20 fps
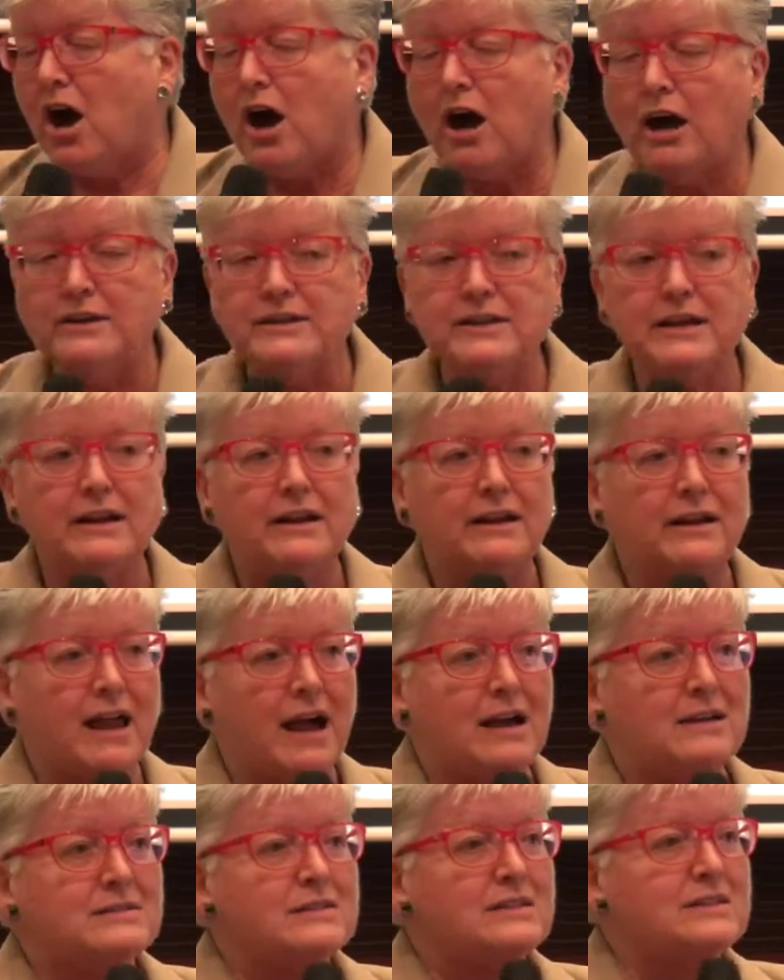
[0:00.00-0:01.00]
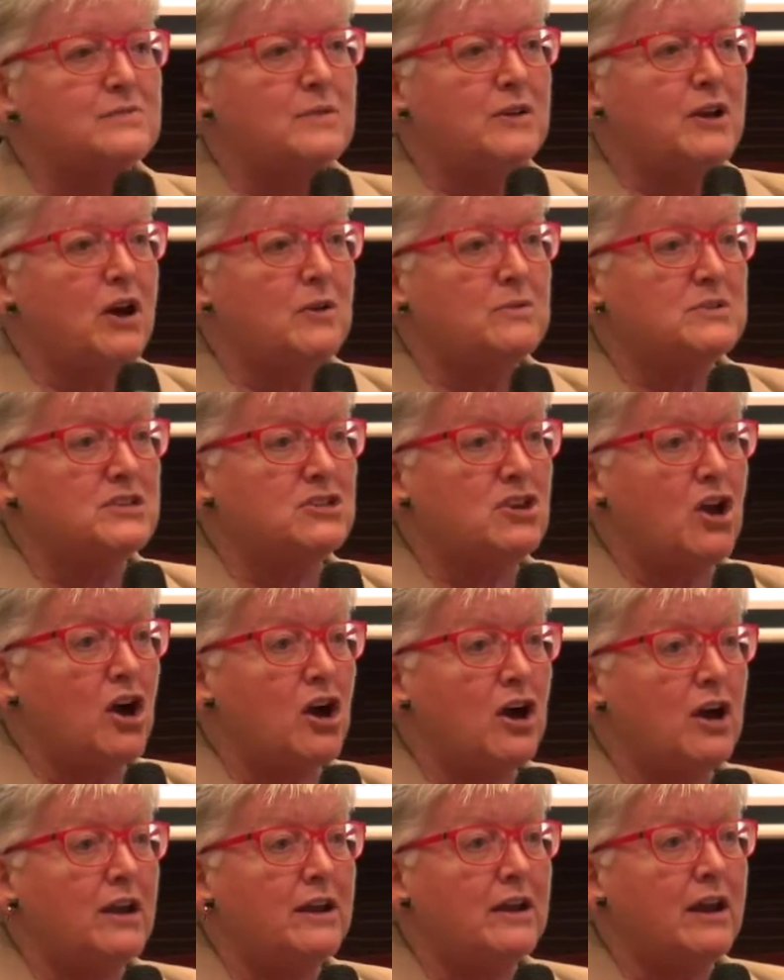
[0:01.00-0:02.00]
I needed glasses when I was
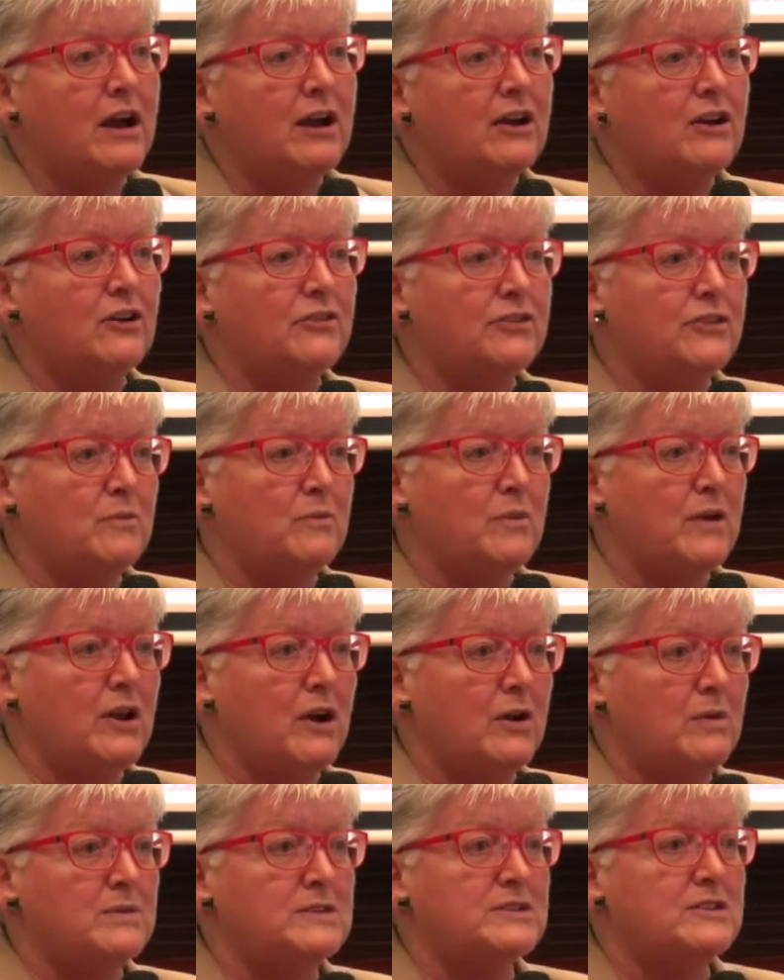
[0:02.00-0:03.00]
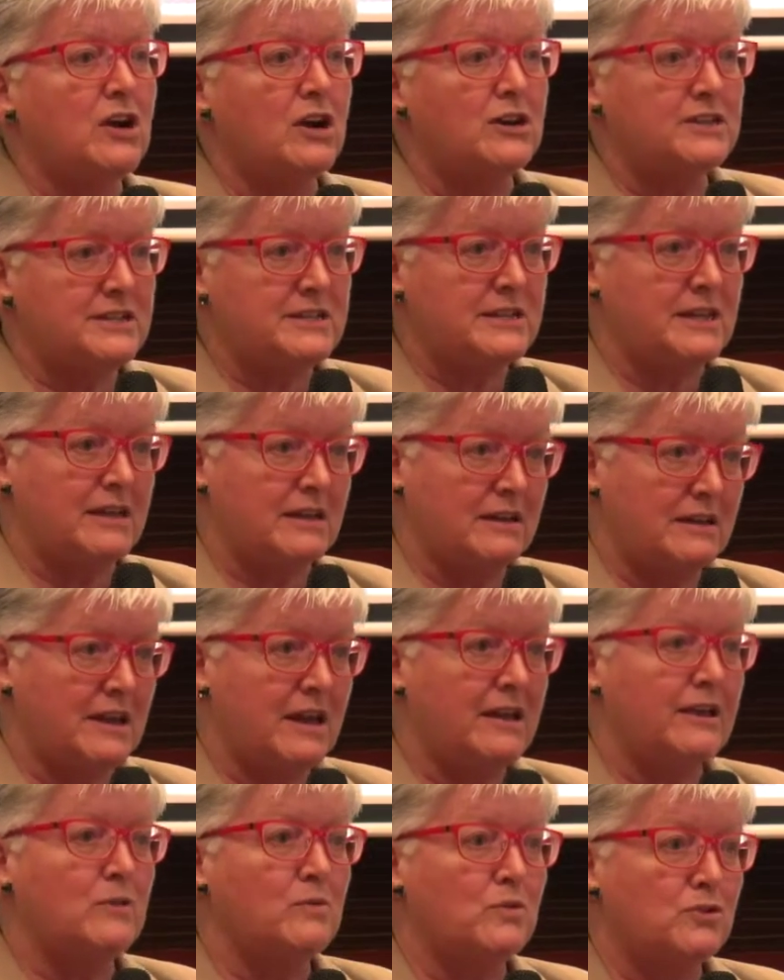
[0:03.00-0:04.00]
9, I got them when I was 19,
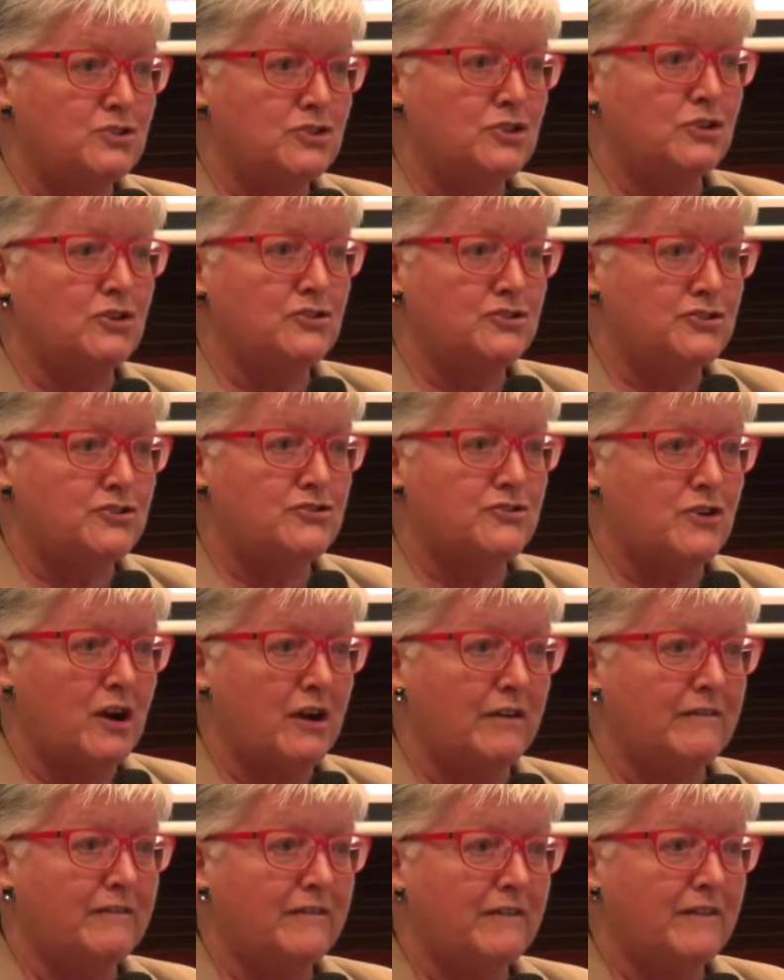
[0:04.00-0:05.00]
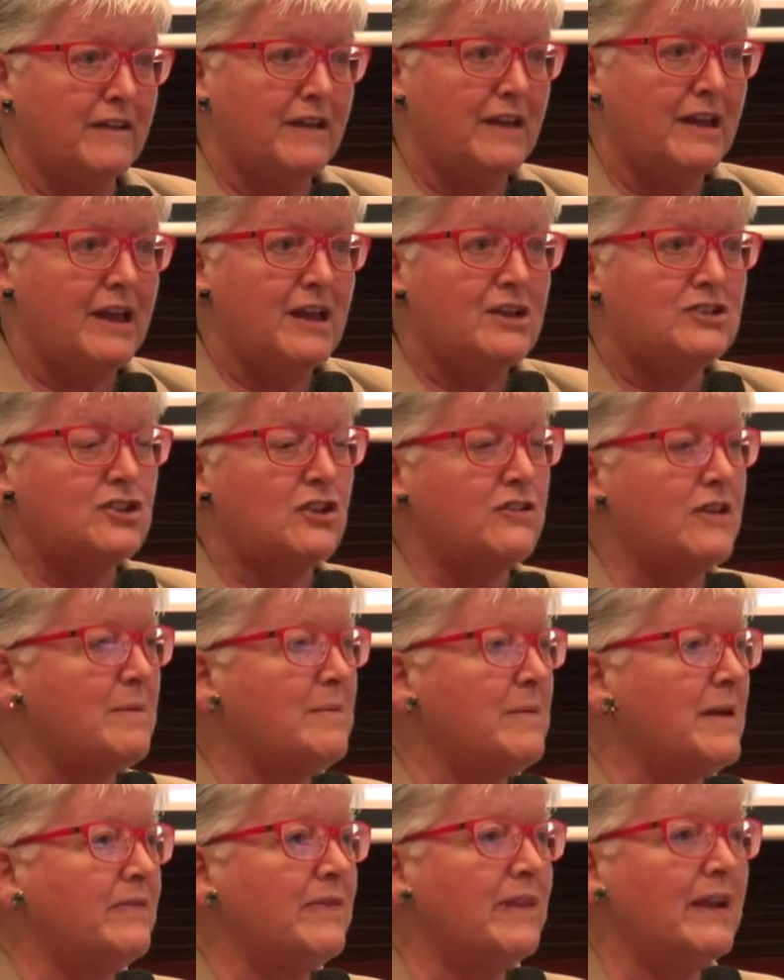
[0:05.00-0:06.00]
and I wanted to learn to drive. So that
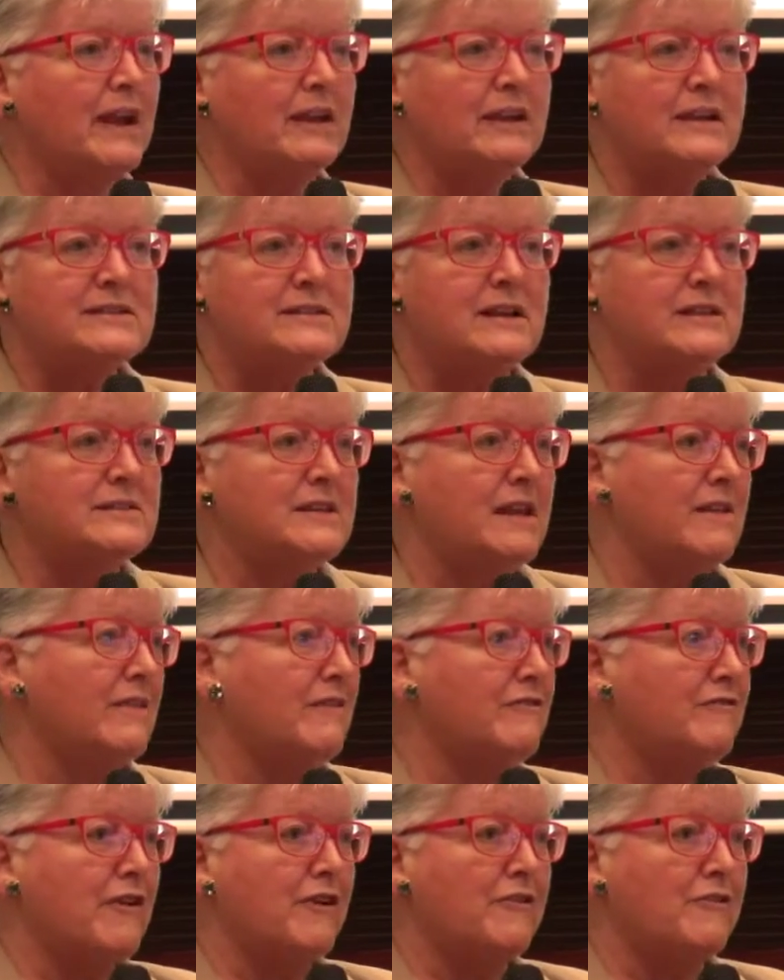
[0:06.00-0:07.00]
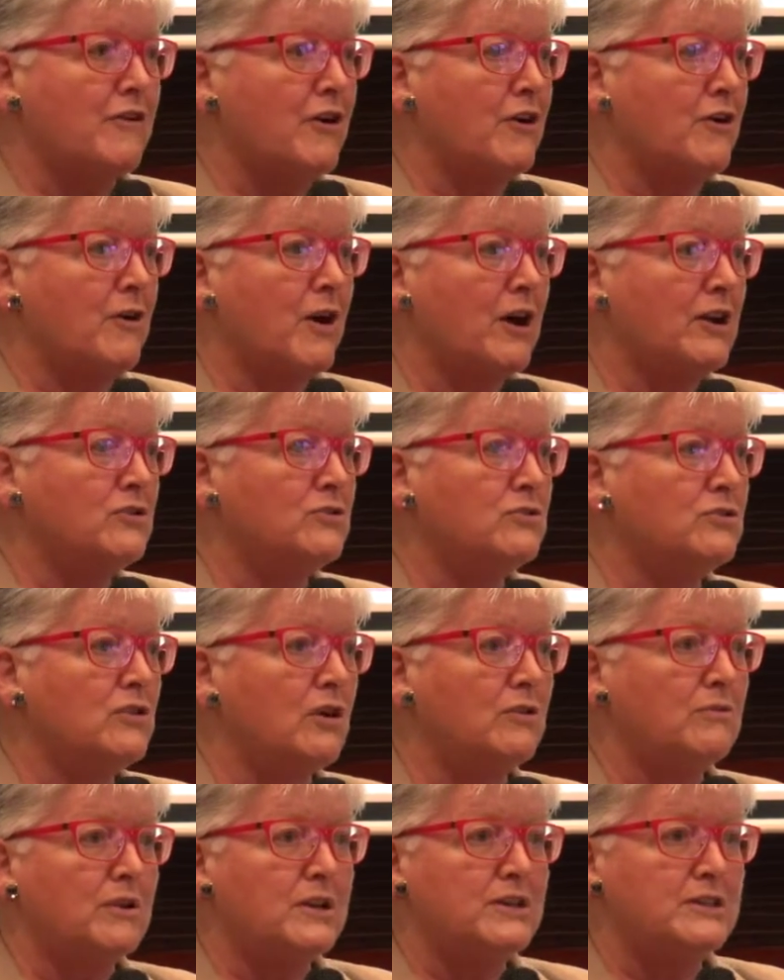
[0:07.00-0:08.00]
meant that unless I sat in the front row, I could
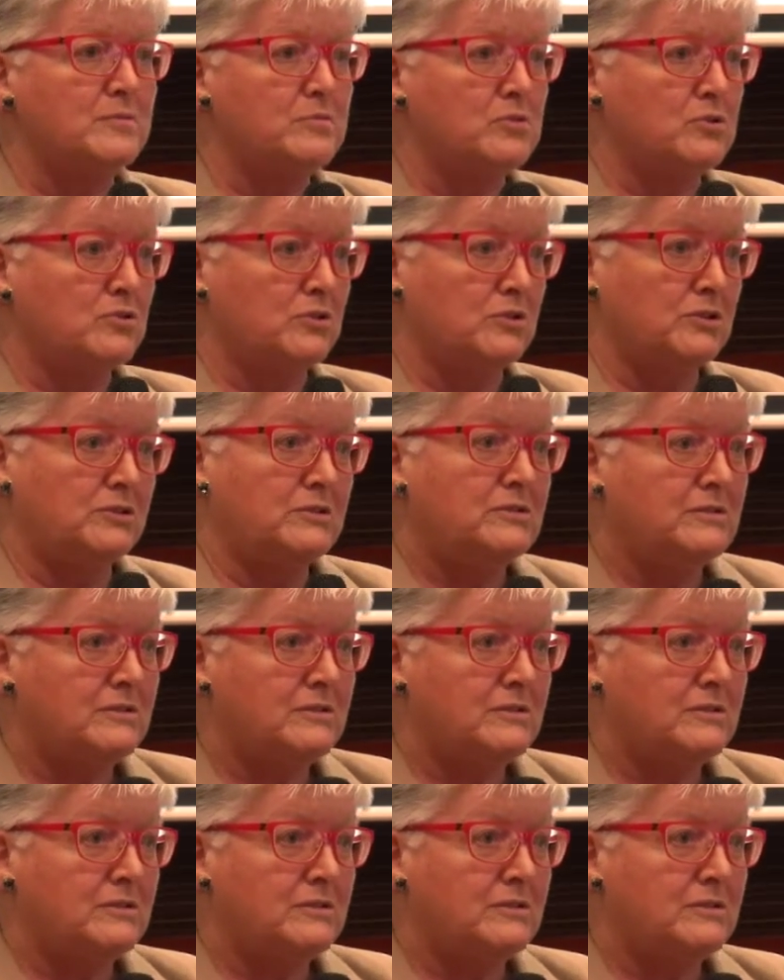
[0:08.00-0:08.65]
not read the board.